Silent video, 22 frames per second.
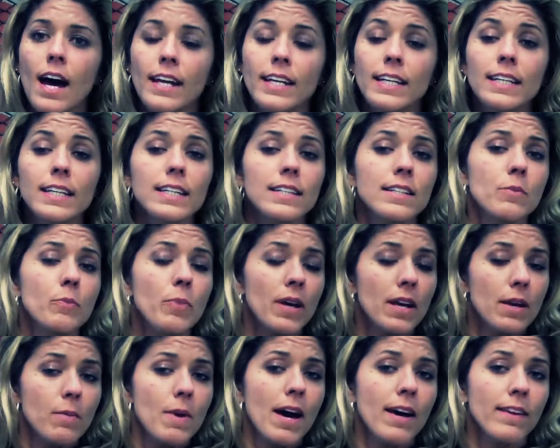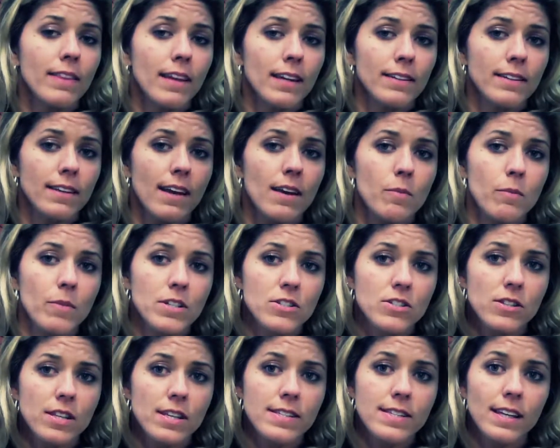I didn't get to pay back that debt,
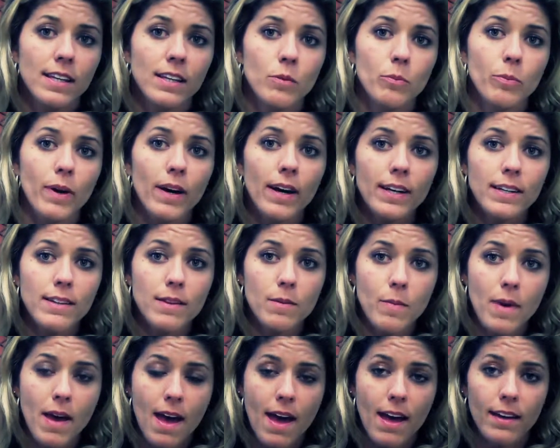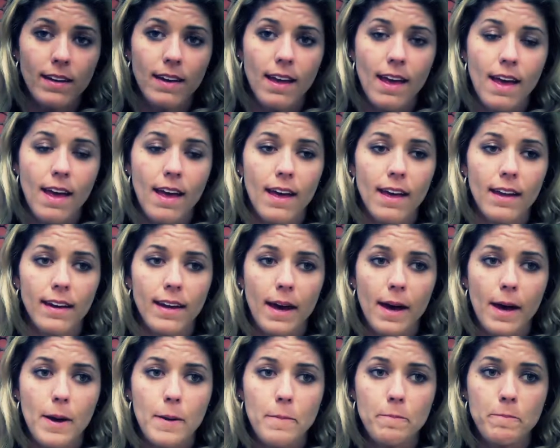much less say goodbye to the man.
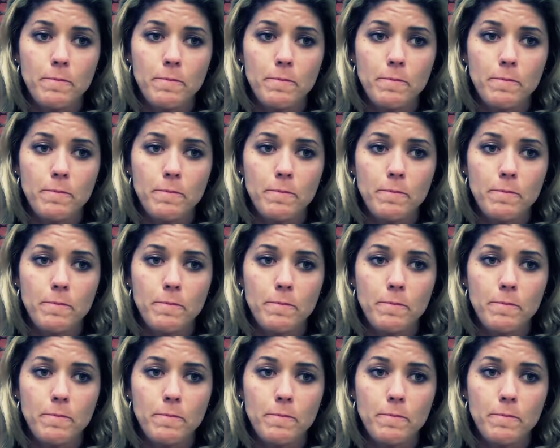And